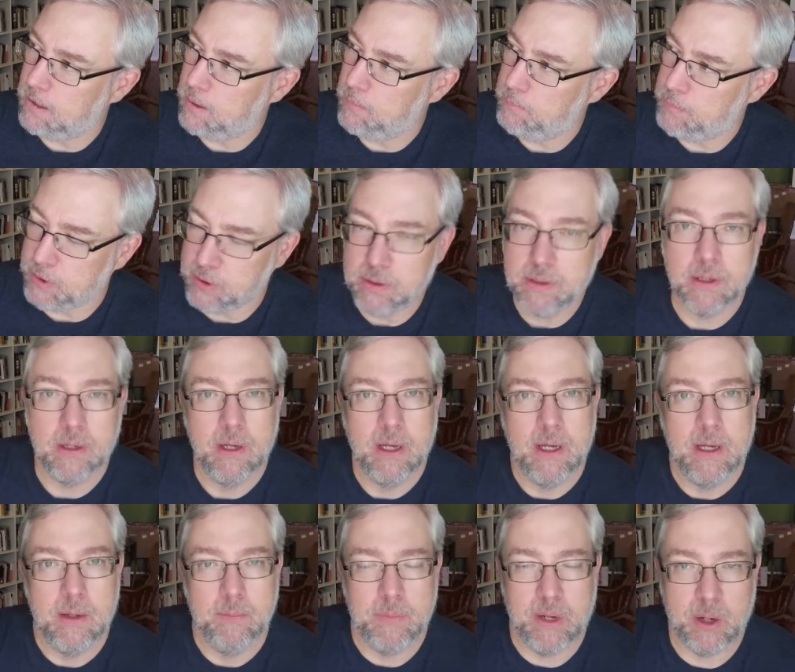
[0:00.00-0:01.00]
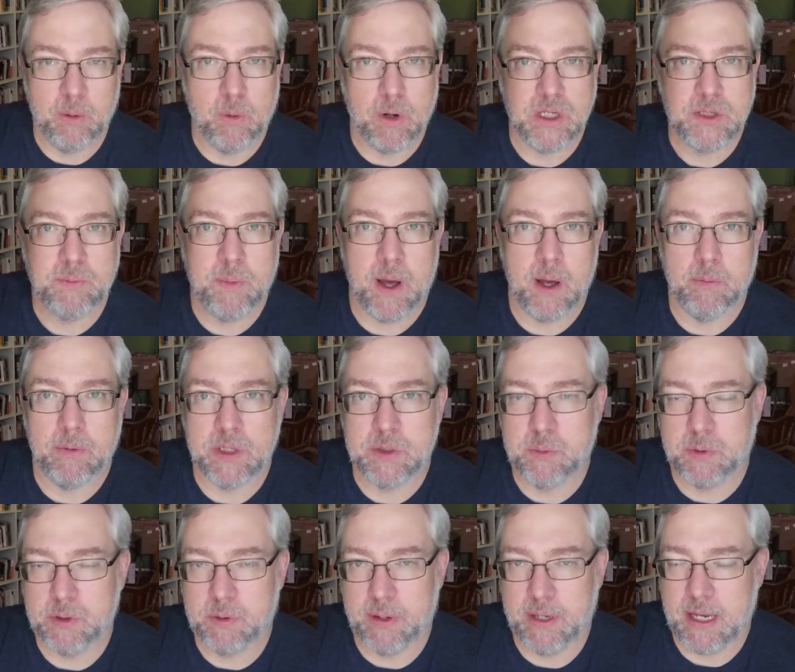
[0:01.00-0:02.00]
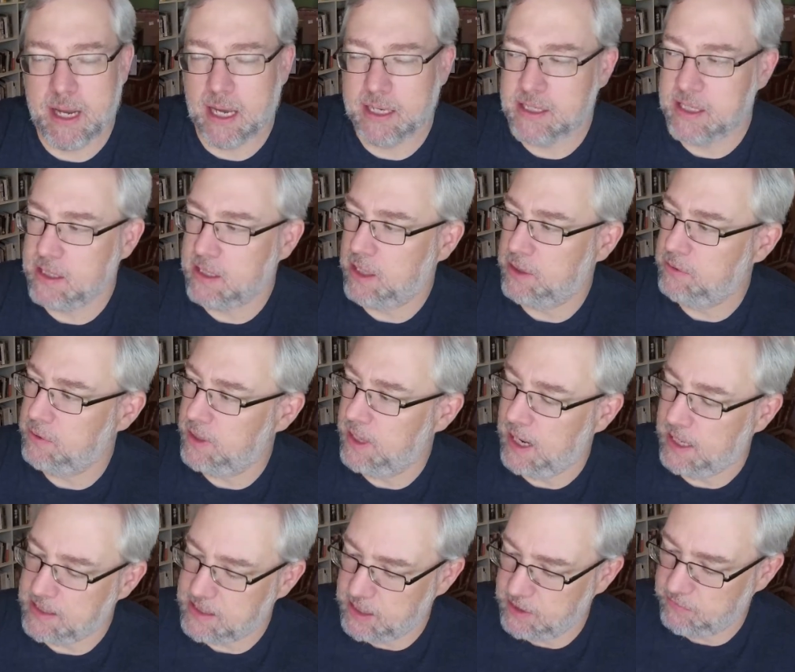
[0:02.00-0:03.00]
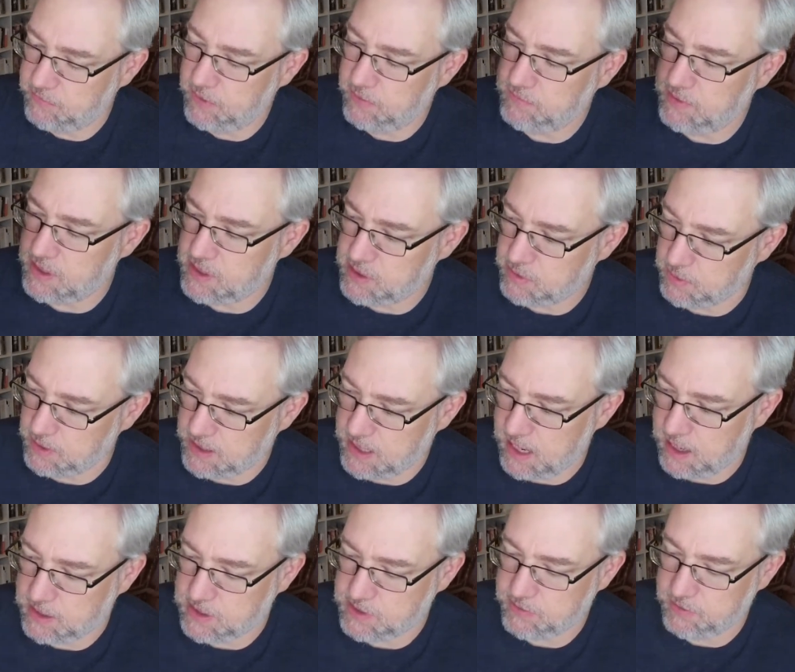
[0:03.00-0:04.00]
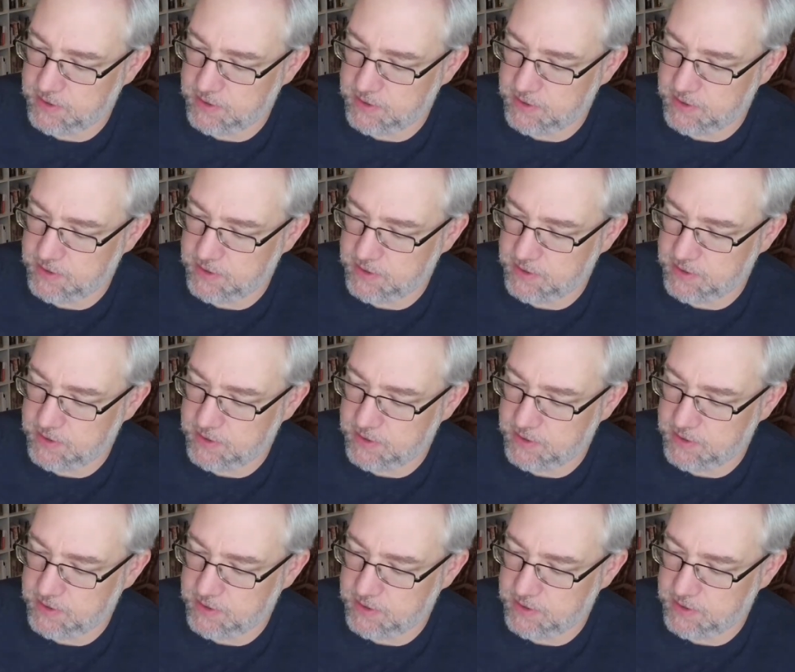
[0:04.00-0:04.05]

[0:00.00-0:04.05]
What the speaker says: book, but it was published between 1900 and 1950, so it counts for